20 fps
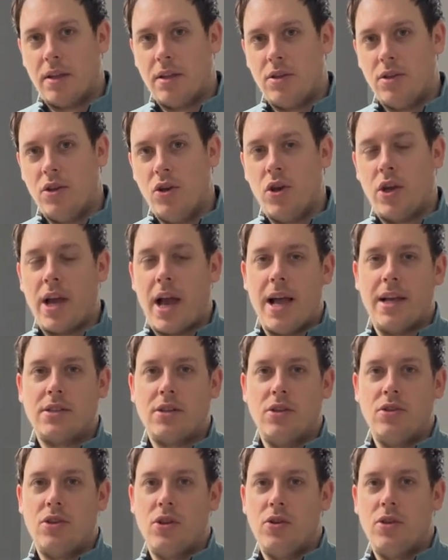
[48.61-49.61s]
You guys
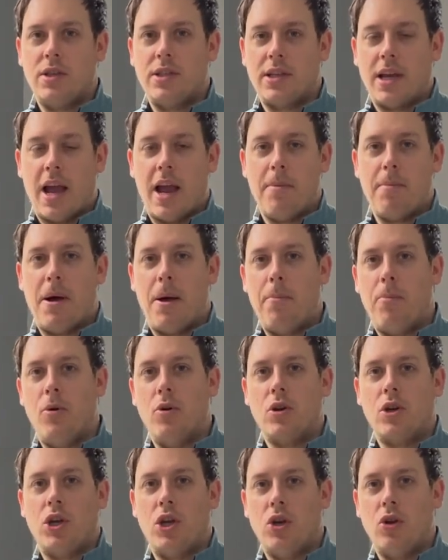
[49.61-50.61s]
can do the same. I'll
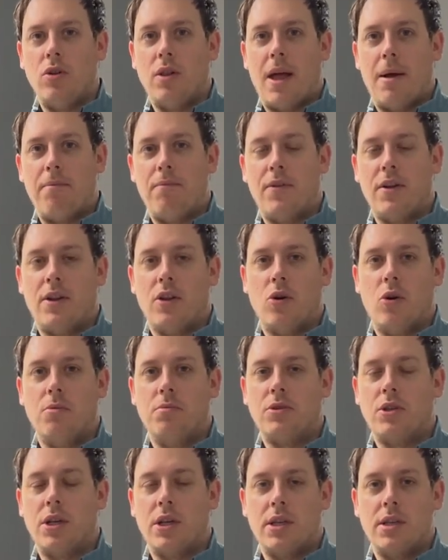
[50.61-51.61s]
put Q Lab video up
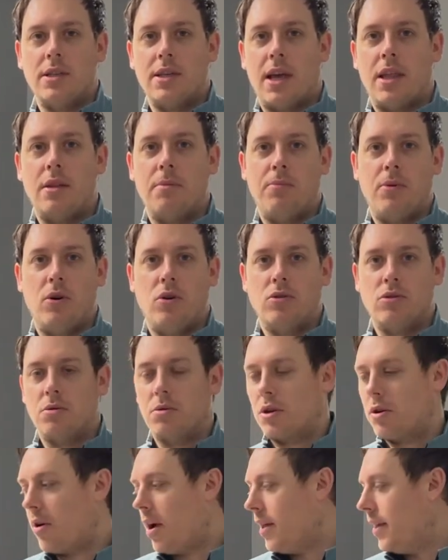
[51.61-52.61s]
so you can set the balls up
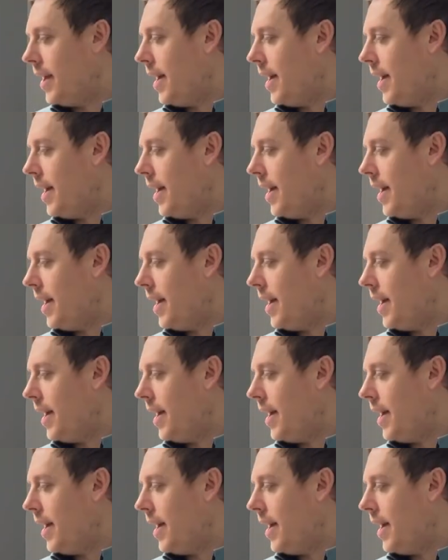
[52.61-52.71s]
correctly.